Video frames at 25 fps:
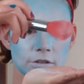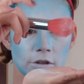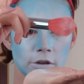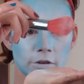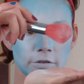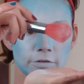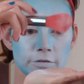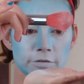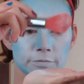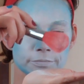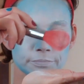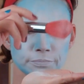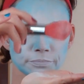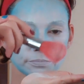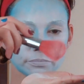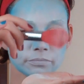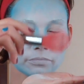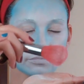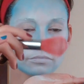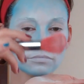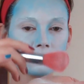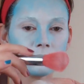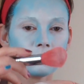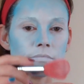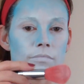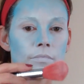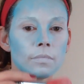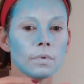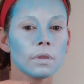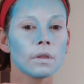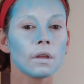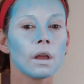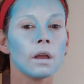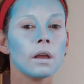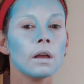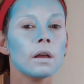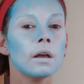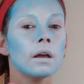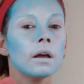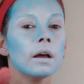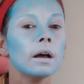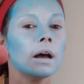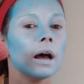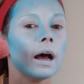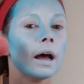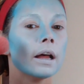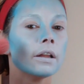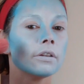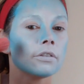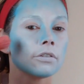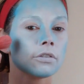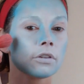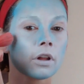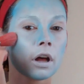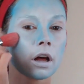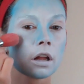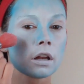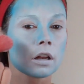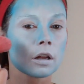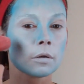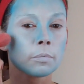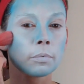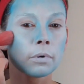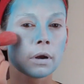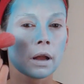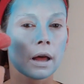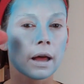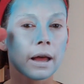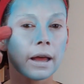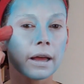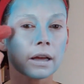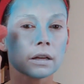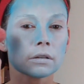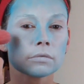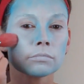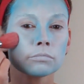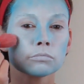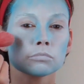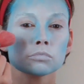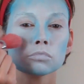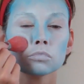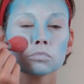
off and start applying